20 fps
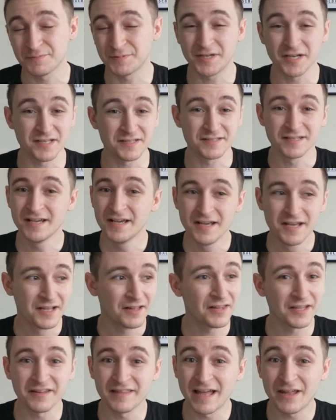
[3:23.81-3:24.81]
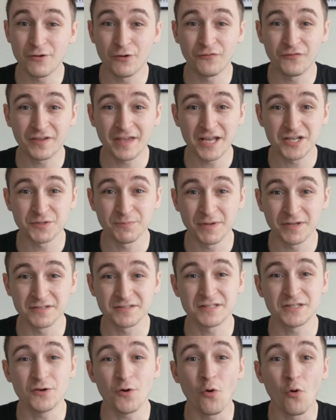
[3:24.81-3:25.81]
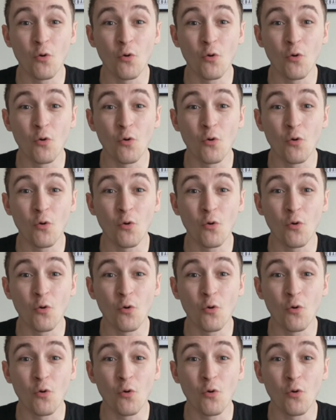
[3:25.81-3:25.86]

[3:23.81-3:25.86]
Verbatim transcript: because clicking that notification bell is the